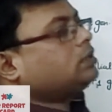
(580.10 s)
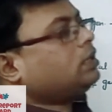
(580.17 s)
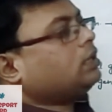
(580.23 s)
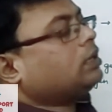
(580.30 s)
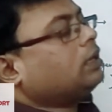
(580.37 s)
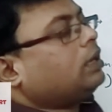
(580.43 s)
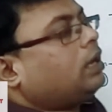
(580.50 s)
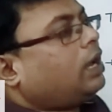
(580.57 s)

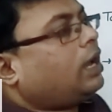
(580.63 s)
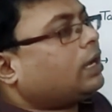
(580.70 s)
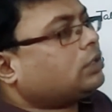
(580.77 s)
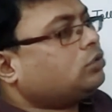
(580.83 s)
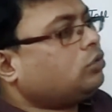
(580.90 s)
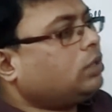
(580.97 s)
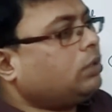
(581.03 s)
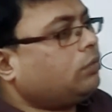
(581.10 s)
see,
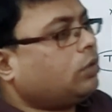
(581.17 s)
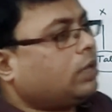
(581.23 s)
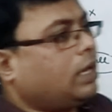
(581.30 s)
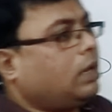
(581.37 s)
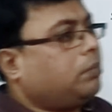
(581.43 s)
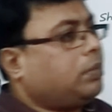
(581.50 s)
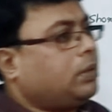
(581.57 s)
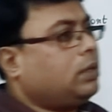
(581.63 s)
actually what
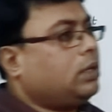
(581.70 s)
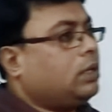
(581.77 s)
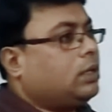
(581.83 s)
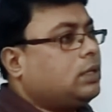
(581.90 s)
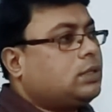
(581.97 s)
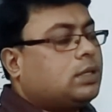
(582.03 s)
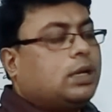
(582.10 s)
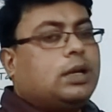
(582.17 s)
happened
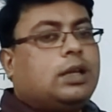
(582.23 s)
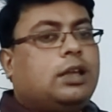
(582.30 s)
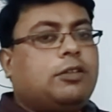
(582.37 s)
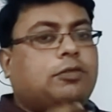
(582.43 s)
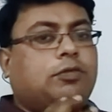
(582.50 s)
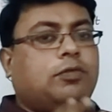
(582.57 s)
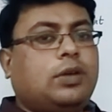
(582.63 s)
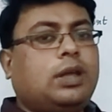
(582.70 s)
is,
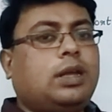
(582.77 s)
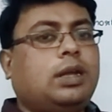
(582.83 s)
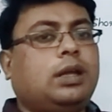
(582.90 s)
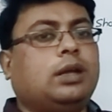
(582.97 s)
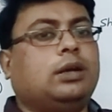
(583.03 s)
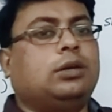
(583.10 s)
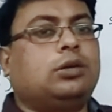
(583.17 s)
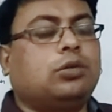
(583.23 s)
if
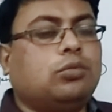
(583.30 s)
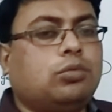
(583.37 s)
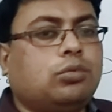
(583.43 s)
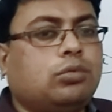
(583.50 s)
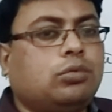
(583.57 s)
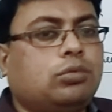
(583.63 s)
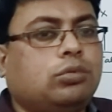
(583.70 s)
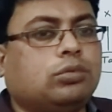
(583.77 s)
we
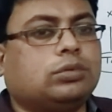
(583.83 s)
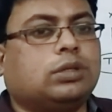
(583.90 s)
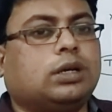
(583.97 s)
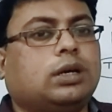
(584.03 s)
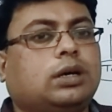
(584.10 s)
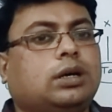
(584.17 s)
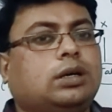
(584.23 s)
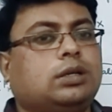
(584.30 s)
do
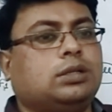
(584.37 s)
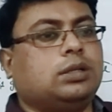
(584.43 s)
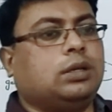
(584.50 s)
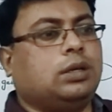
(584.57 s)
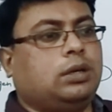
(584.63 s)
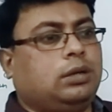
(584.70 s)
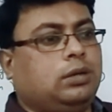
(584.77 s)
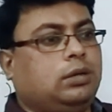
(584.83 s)
the
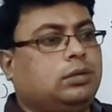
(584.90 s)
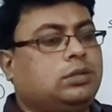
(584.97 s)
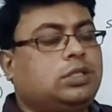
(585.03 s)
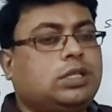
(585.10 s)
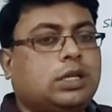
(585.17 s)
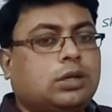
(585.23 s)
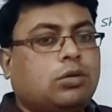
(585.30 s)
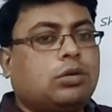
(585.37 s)

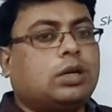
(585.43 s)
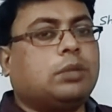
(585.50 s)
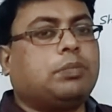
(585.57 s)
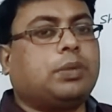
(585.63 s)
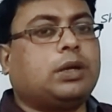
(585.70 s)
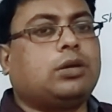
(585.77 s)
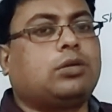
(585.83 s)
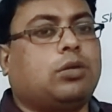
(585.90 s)

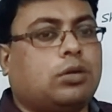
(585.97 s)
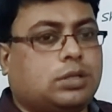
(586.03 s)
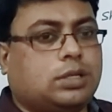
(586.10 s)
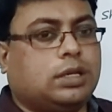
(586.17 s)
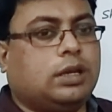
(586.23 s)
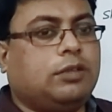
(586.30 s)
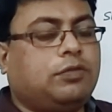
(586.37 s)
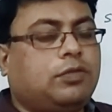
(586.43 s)
genotypic
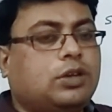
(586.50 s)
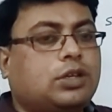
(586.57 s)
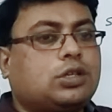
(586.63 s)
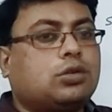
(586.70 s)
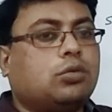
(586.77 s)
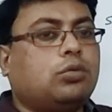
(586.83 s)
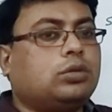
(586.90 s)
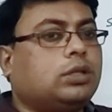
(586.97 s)
crossing, if we
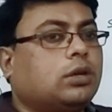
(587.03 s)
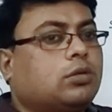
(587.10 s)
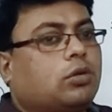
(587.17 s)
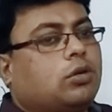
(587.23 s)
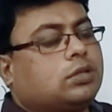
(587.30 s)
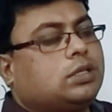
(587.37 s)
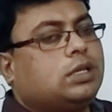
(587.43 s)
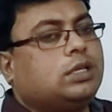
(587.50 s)
show the
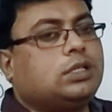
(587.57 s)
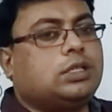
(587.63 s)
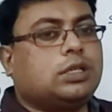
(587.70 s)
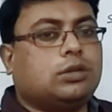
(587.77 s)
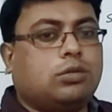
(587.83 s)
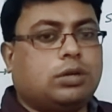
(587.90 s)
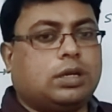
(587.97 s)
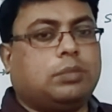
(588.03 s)
crossing
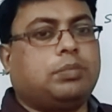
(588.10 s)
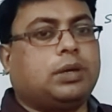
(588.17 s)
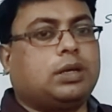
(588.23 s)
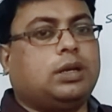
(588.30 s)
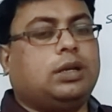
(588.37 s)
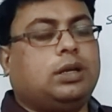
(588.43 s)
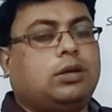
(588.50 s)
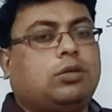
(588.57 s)

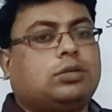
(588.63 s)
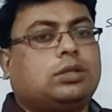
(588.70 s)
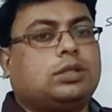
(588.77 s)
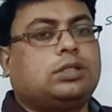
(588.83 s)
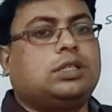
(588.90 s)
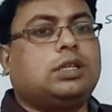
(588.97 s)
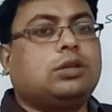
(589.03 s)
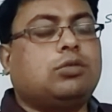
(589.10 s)
genotypically, or
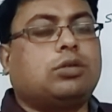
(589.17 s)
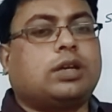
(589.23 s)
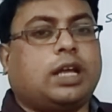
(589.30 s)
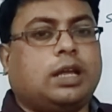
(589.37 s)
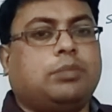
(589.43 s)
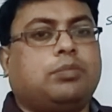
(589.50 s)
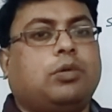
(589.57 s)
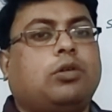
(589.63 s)
the
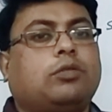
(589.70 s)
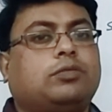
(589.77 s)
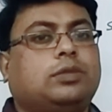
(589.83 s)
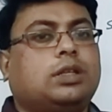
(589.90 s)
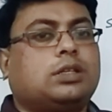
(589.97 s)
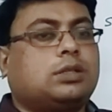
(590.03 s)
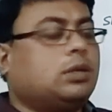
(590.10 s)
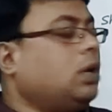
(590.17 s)
genotype
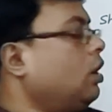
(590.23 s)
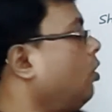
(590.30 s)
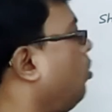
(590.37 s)
of this